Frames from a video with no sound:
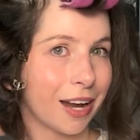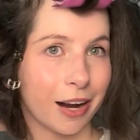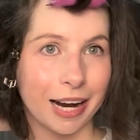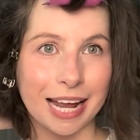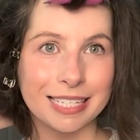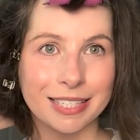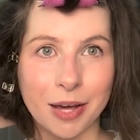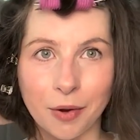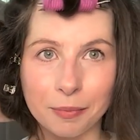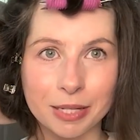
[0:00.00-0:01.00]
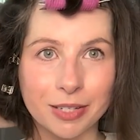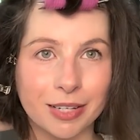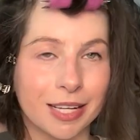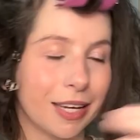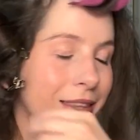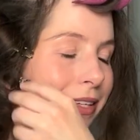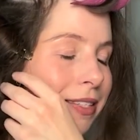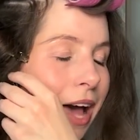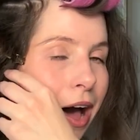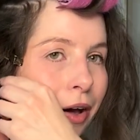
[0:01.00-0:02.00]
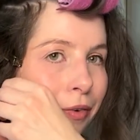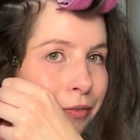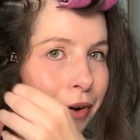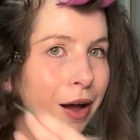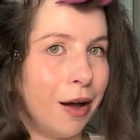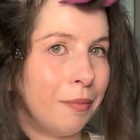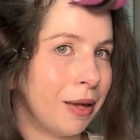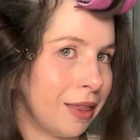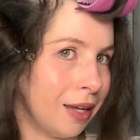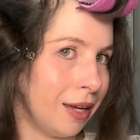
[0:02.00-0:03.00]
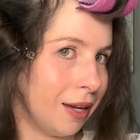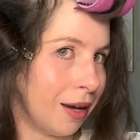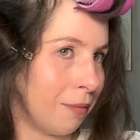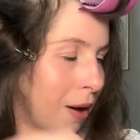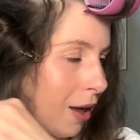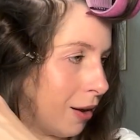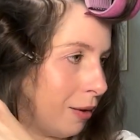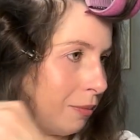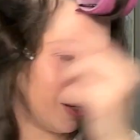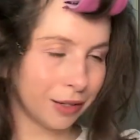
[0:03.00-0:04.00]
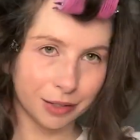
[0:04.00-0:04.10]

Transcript: All right, guys, so I'm going to start taking these out from the bottom